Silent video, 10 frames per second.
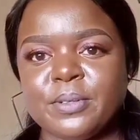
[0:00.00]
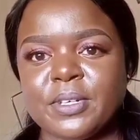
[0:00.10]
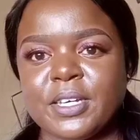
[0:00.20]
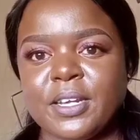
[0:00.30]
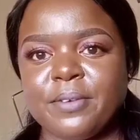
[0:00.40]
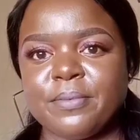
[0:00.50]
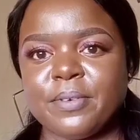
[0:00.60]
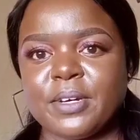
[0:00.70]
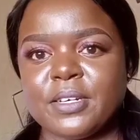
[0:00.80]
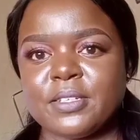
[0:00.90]
Can I
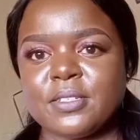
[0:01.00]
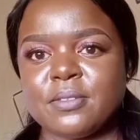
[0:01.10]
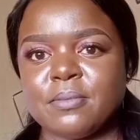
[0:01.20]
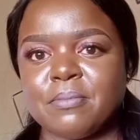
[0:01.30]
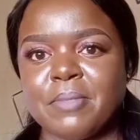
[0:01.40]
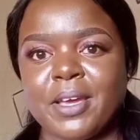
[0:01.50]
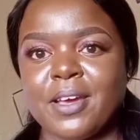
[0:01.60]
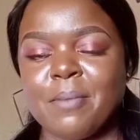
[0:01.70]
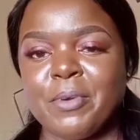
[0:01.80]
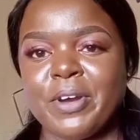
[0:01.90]
focus? My
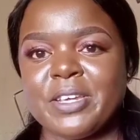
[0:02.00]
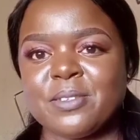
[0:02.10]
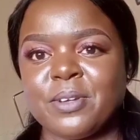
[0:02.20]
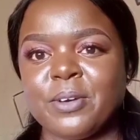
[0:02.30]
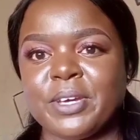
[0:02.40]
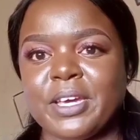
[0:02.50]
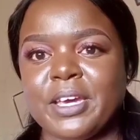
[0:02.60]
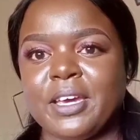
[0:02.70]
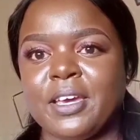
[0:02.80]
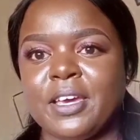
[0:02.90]
camera is not
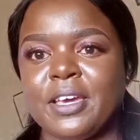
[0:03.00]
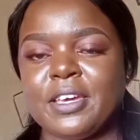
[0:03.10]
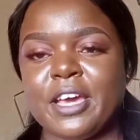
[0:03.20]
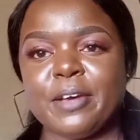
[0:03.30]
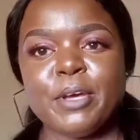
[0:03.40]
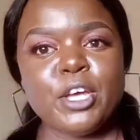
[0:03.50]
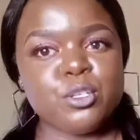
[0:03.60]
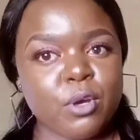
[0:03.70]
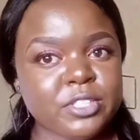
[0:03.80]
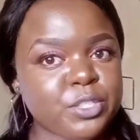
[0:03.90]
okay. Yeah,
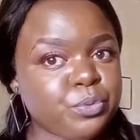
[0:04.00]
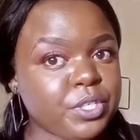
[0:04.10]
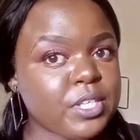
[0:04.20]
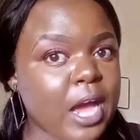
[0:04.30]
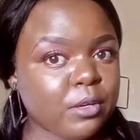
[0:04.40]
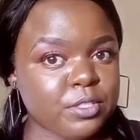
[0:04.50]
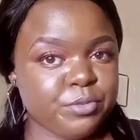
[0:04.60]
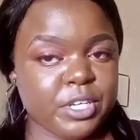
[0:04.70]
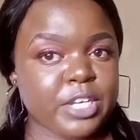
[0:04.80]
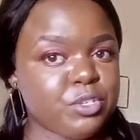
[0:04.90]
so I'll just read it out
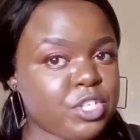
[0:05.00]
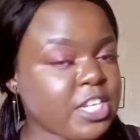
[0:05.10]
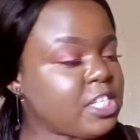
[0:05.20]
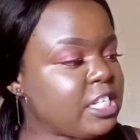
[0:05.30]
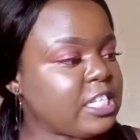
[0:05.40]
in case you just didn't